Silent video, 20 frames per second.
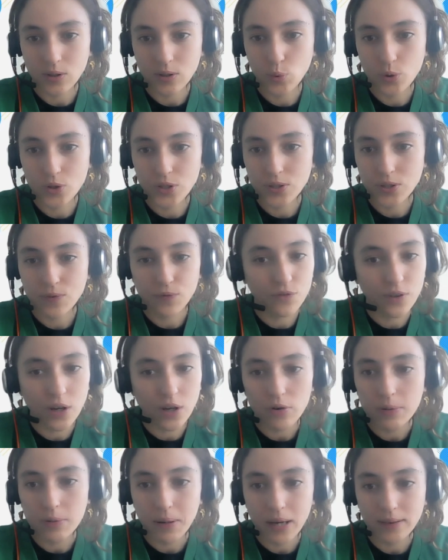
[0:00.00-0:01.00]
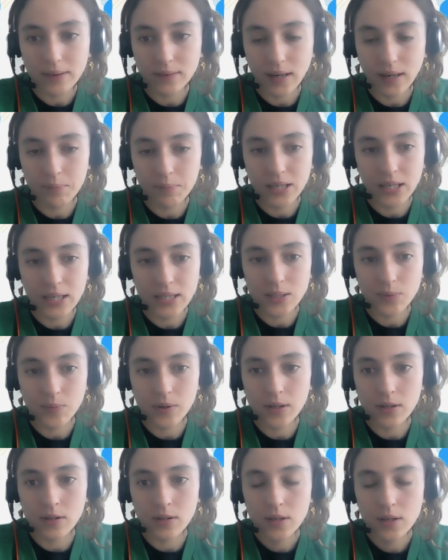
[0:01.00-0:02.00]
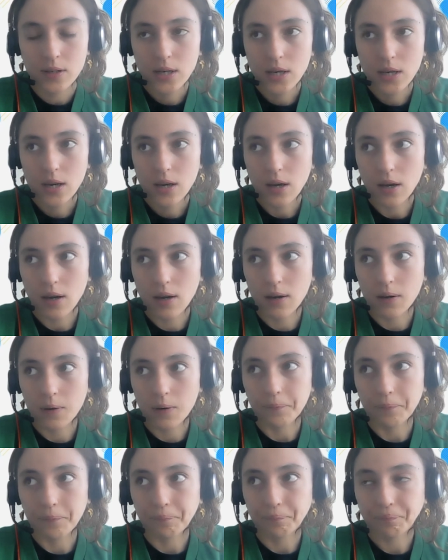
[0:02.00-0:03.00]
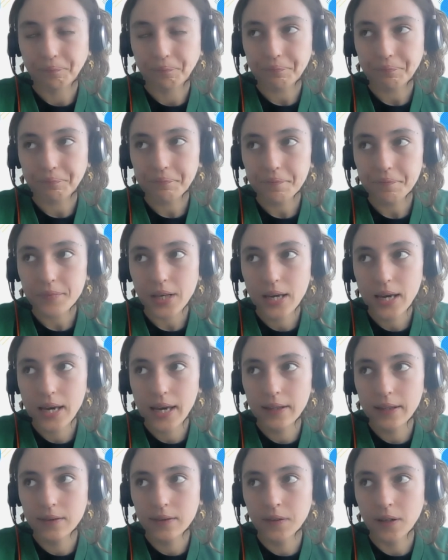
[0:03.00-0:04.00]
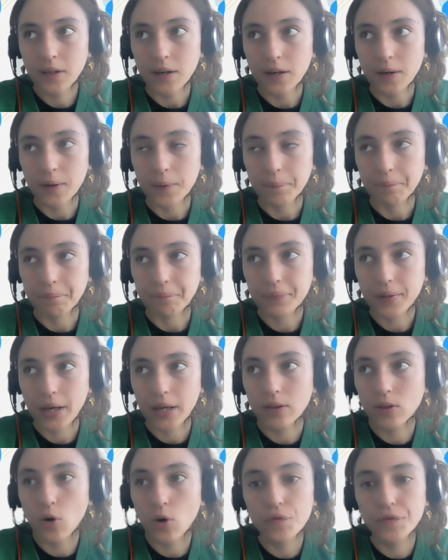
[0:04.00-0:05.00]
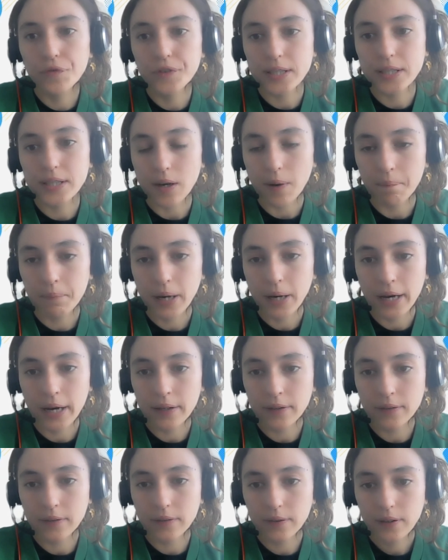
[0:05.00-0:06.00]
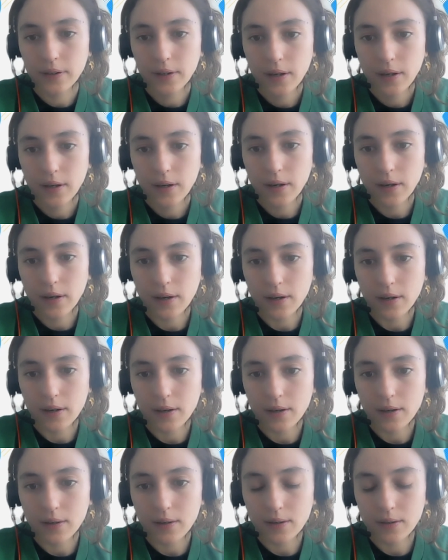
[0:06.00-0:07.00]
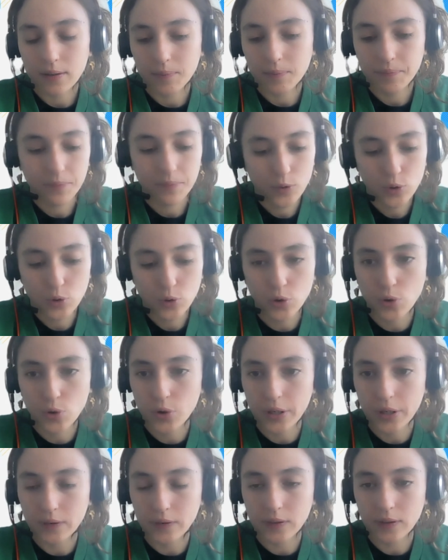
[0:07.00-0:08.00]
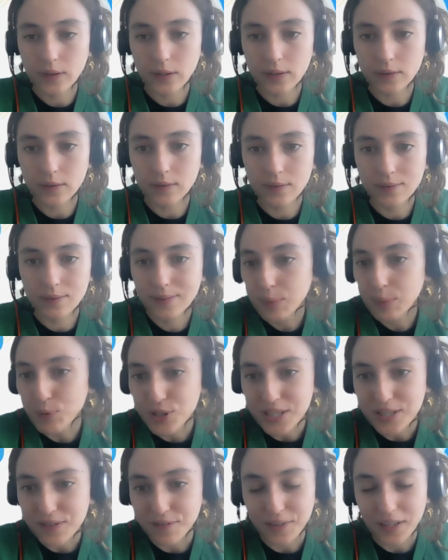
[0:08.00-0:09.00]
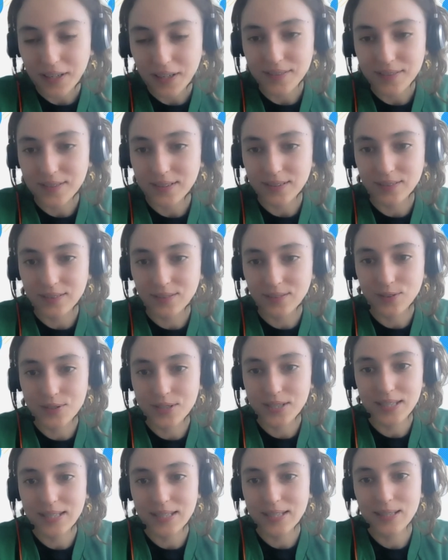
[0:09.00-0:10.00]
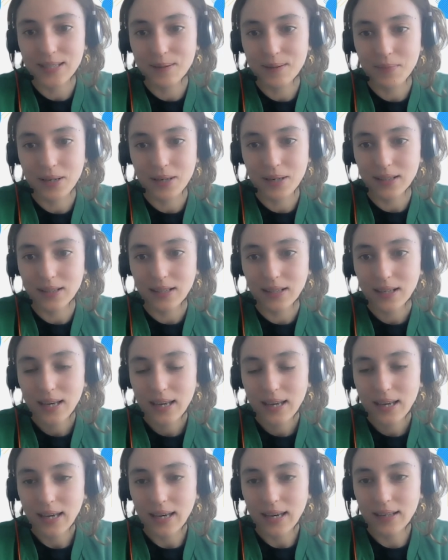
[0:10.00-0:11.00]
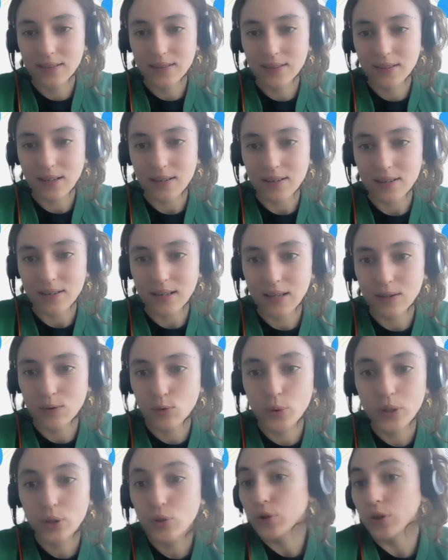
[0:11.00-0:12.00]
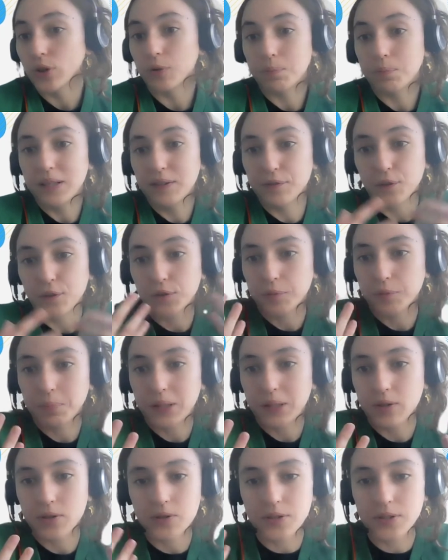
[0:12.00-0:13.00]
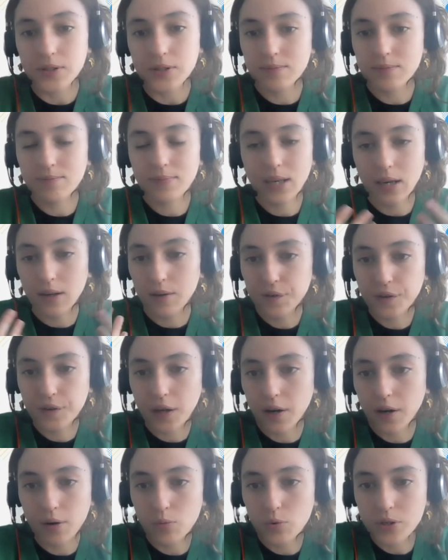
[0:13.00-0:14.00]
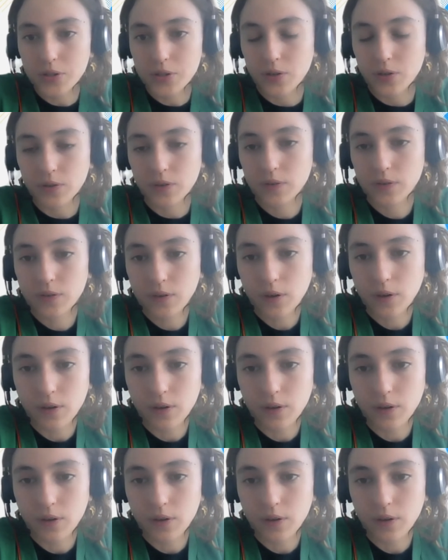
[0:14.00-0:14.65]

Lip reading: it was very bad timing as well. And all of this combined, it demotivated the team And we couldn't pivot because healthcare wasn't